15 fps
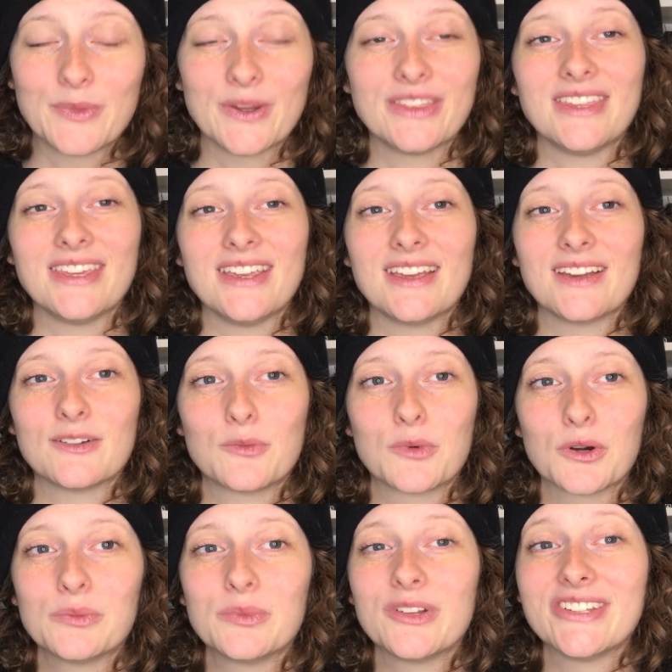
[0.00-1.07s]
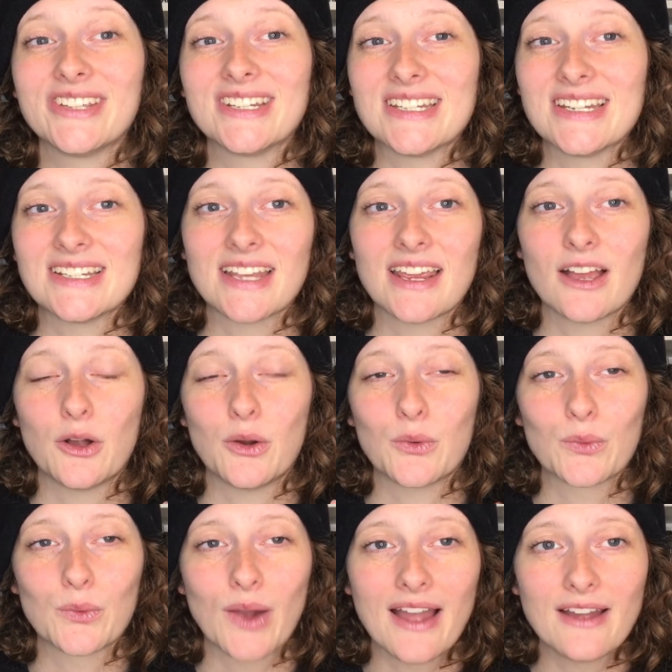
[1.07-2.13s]
but the world building detail
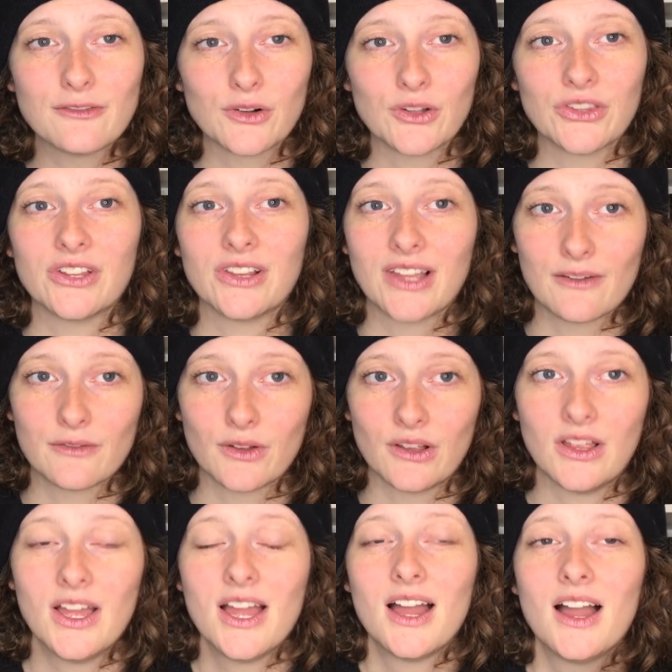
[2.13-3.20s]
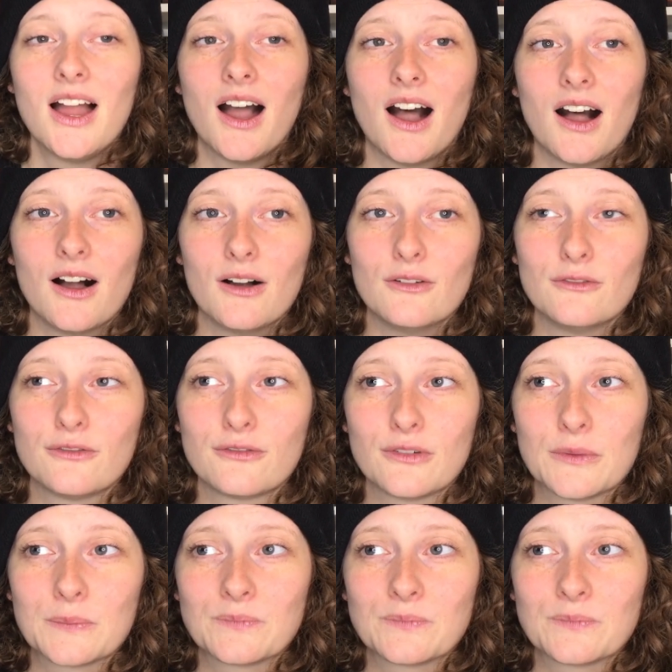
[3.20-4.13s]
rivaled the level of